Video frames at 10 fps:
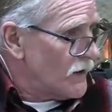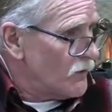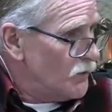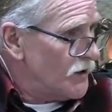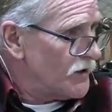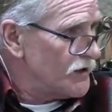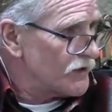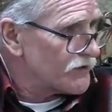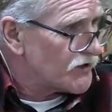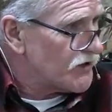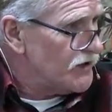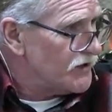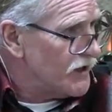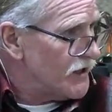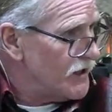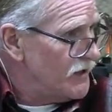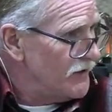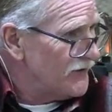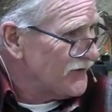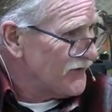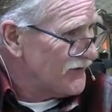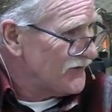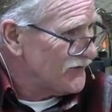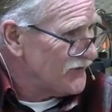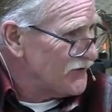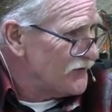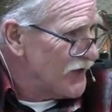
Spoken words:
we can get the CD of